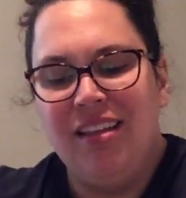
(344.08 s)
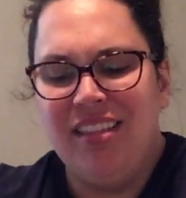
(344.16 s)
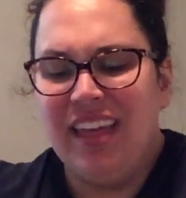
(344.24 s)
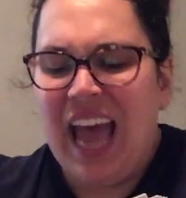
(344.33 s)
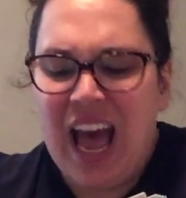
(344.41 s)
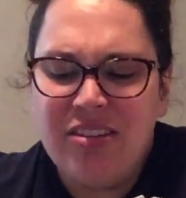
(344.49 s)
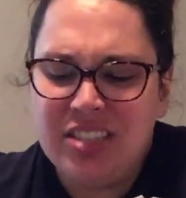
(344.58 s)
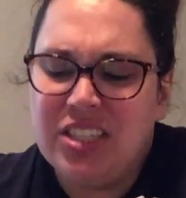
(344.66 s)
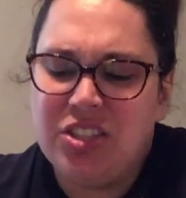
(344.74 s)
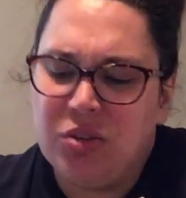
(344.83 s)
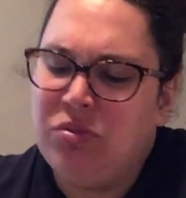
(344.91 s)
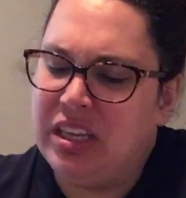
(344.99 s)
The
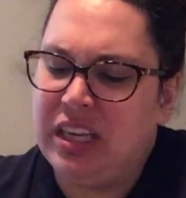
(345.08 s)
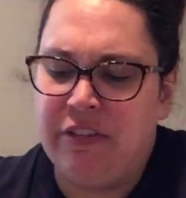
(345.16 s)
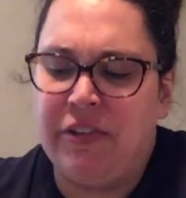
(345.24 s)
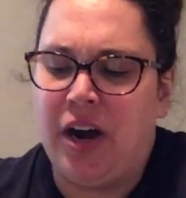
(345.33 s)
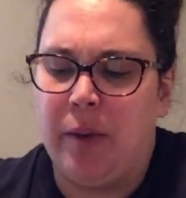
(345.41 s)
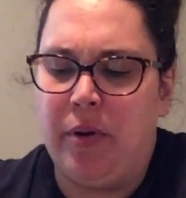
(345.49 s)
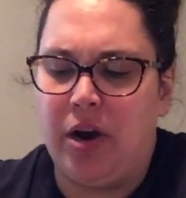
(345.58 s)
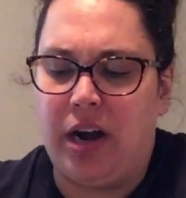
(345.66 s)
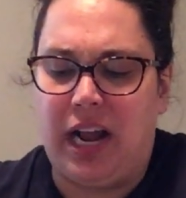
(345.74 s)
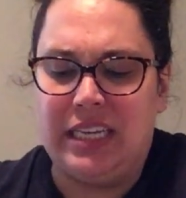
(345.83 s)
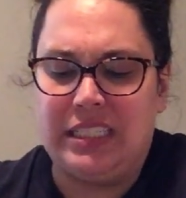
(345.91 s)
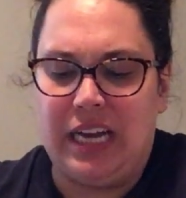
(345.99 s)
houses are really far
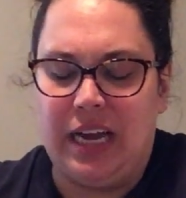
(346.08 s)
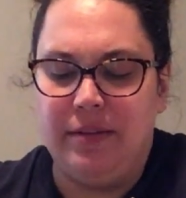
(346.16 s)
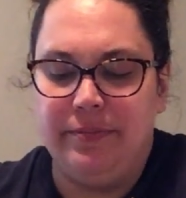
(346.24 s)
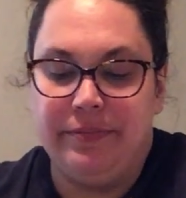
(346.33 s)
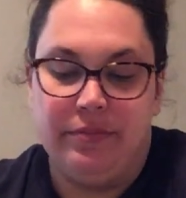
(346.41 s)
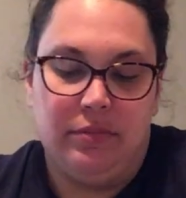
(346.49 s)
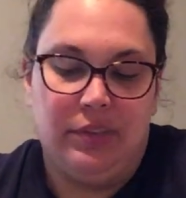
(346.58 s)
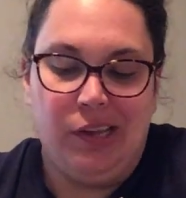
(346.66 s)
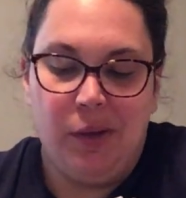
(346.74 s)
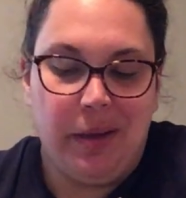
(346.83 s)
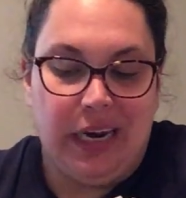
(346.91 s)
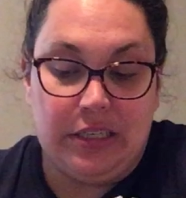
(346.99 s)
apart, I said.
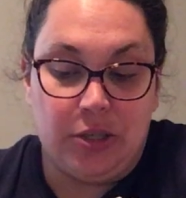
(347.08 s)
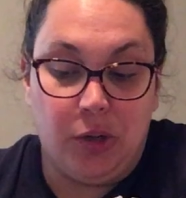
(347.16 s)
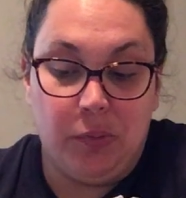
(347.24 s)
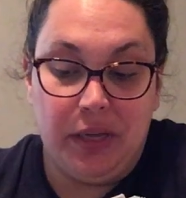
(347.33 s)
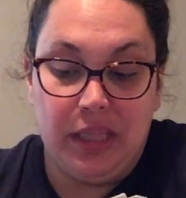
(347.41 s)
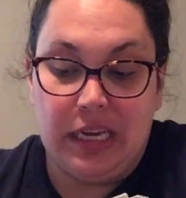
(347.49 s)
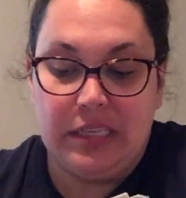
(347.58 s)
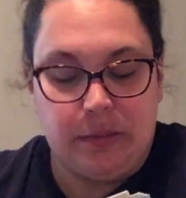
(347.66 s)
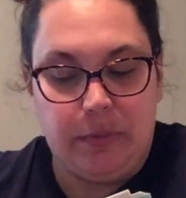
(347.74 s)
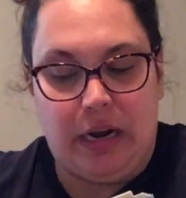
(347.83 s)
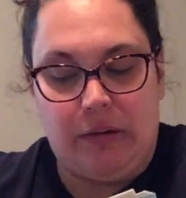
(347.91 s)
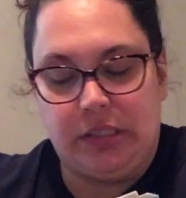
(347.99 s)
Nobody told me this,
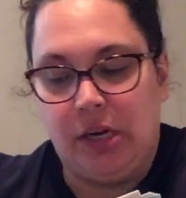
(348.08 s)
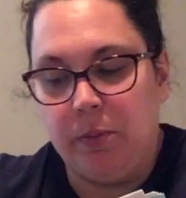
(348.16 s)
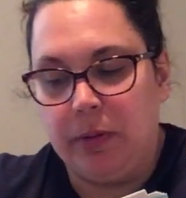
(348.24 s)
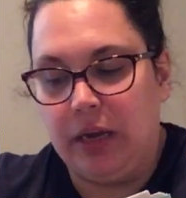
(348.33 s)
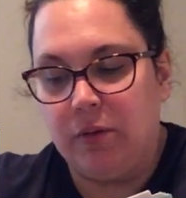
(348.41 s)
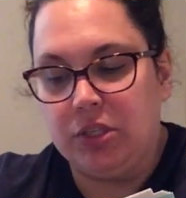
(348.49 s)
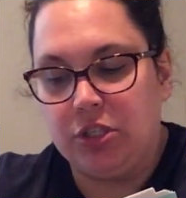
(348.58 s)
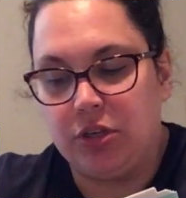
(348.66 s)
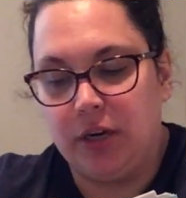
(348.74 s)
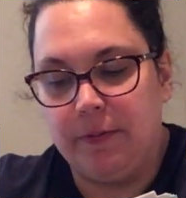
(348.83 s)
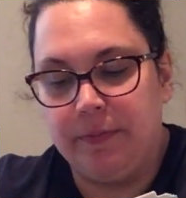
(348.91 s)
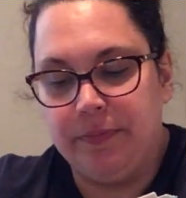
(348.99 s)
but I was hoping it was
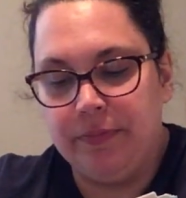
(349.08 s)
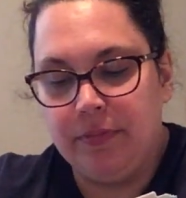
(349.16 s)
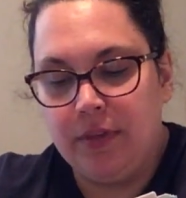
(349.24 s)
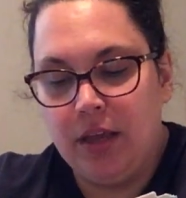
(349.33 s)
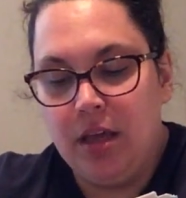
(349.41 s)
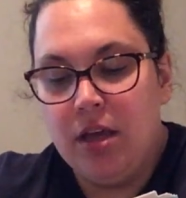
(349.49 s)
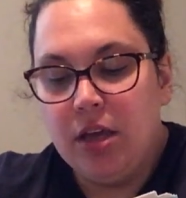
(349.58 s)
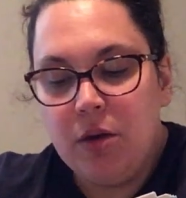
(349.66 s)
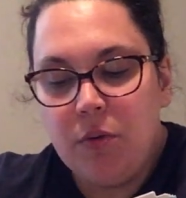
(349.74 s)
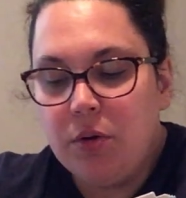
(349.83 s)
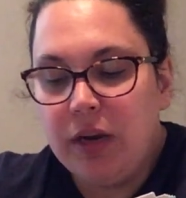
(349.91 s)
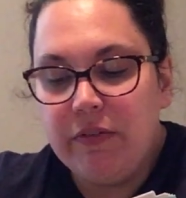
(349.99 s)
true.
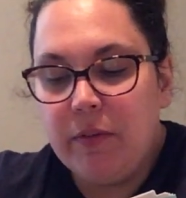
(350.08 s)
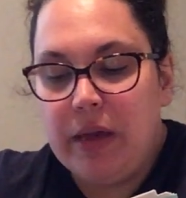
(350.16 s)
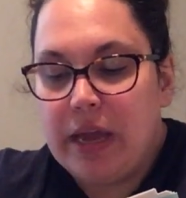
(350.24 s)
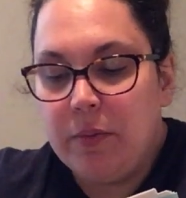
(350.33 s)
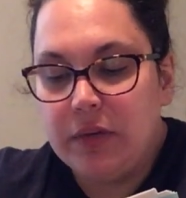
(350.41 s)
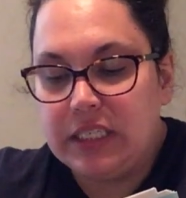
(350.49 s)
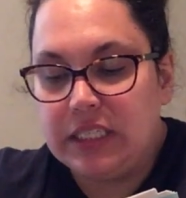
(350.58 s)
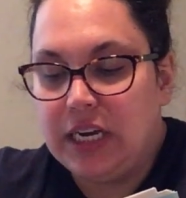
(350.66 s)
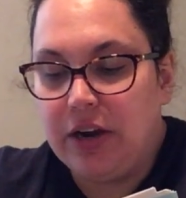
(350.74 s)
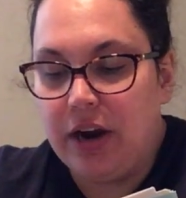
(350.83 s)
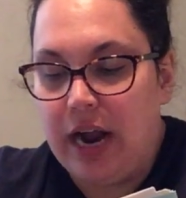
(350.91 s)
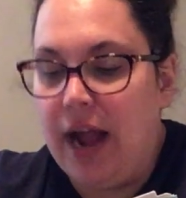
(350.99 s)
You won't even be able to
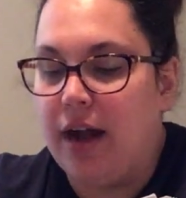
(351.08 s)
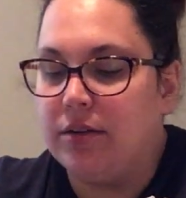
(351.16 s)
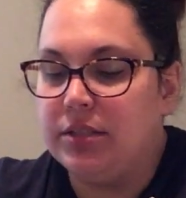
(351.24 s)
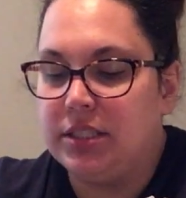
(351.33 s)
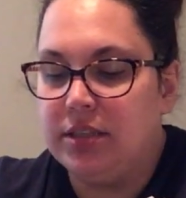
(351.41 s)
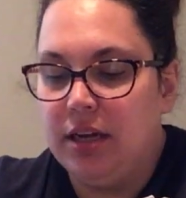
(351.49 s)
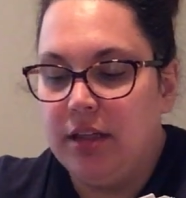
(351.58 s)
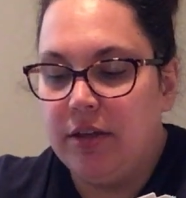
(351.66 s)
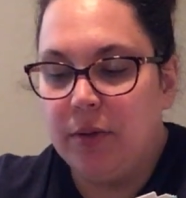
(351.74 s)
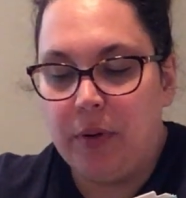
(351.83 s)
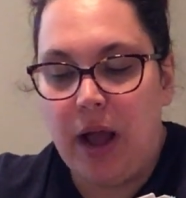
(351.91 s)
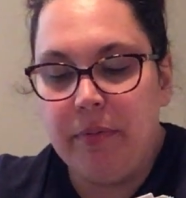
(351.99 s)
see her house.
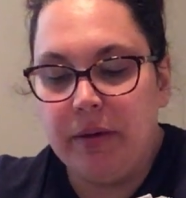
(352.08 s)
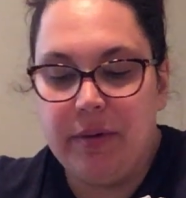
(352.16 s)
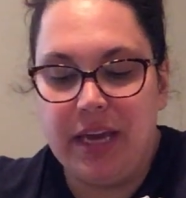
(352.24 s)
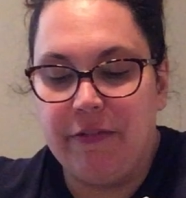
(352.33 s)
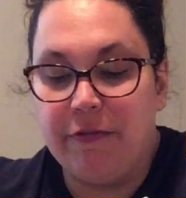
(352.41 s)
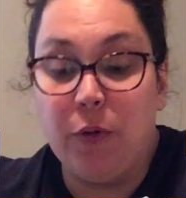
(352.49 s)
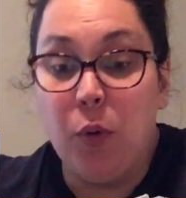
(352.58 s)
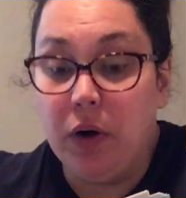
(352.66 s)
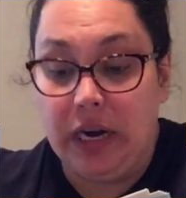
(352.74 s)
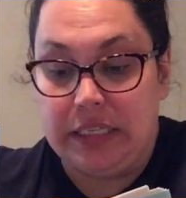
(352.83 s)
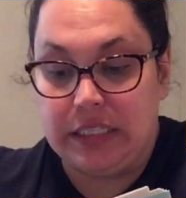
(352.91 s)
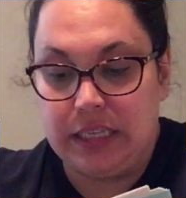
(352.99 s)
There'll probably be a
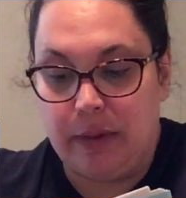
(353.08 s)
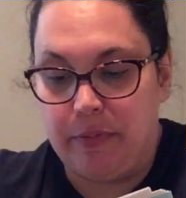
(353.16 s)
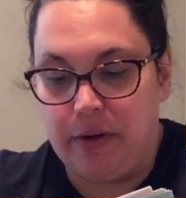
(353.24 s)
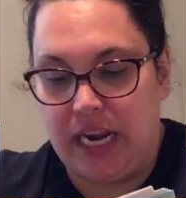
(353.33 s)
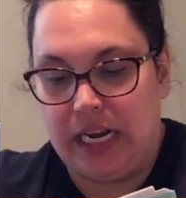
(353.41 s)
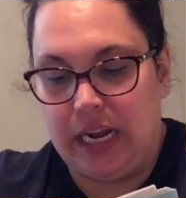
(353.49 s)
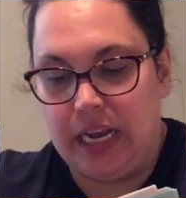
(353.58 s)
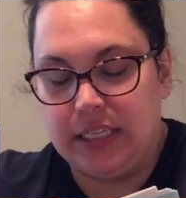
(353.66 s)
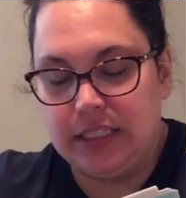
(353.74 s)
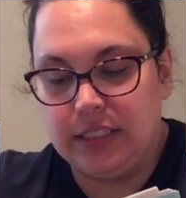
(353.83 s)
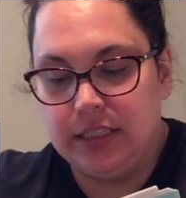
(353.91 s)
forest separating us.